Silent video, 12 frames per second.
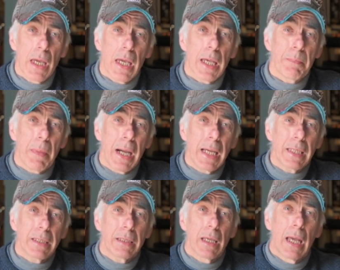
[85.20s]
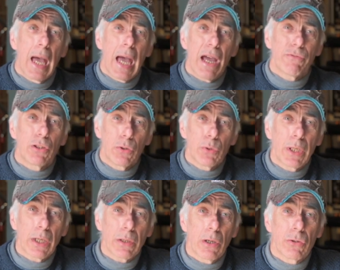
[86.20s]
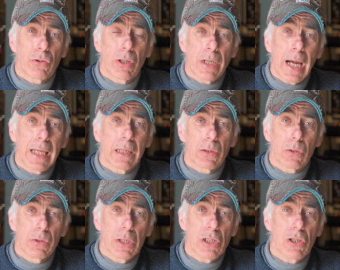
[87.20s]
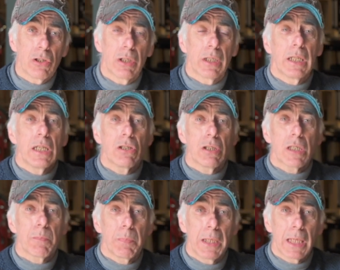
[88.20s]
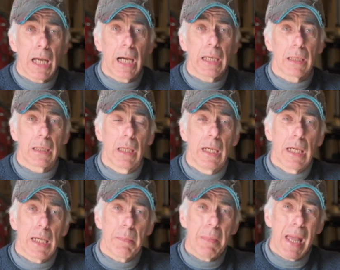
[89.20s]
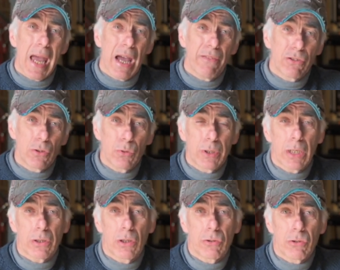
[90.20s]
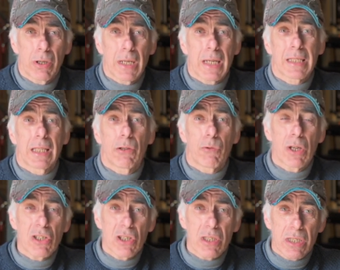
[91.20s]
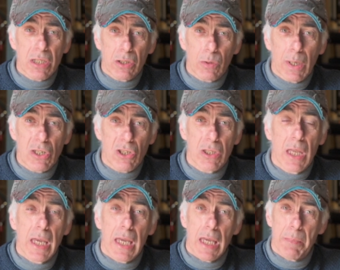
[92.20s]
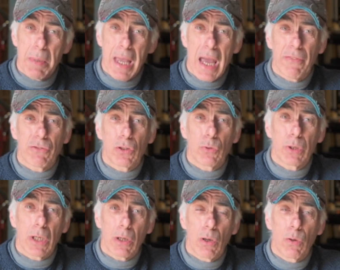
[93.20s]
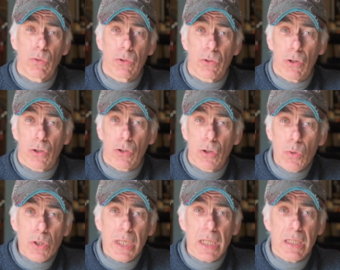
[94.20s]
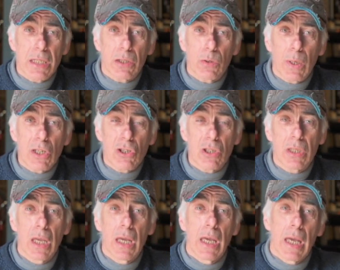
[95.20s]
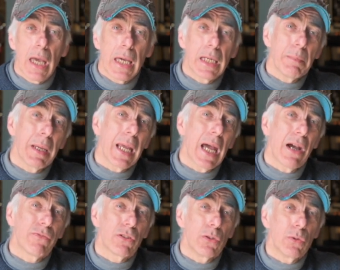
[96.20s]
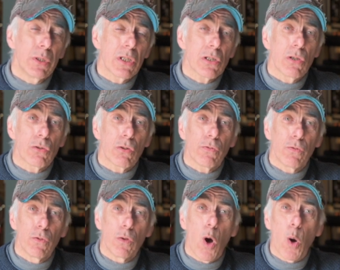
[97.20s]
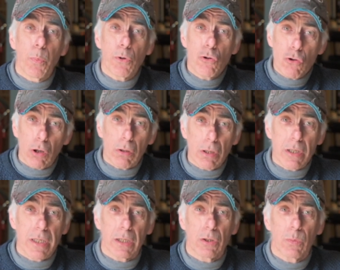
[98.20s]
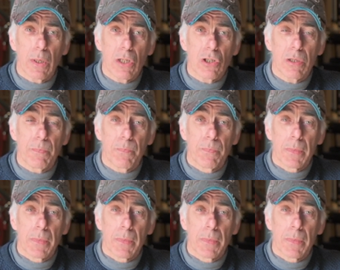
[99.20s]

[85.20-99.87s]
It might have to do that under an idle condition. The engine is spinning idle. It may have to do that under an acceleration situation. It may have to do that under a cruising situation. And it may have to do this under a full open throttle situation.